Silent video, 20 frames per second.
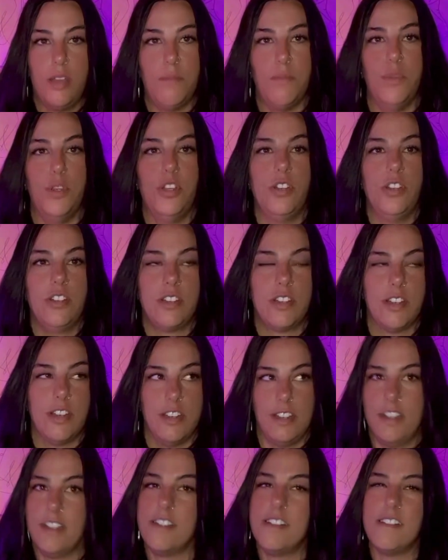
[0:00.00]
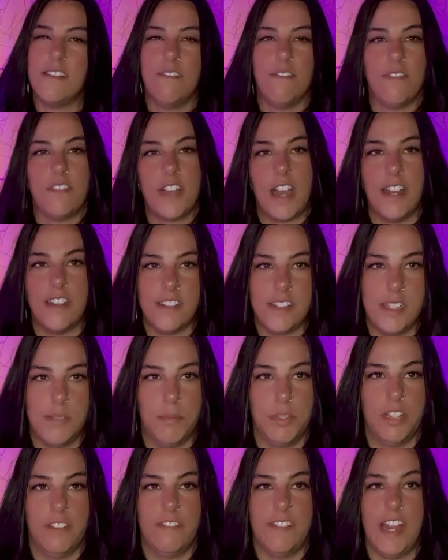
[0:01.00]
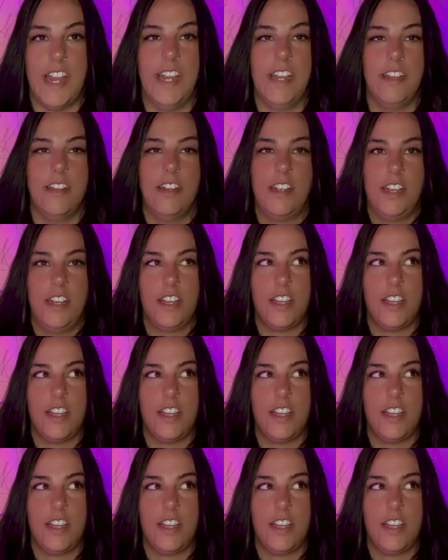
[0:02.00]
Moon, kind of similar vein,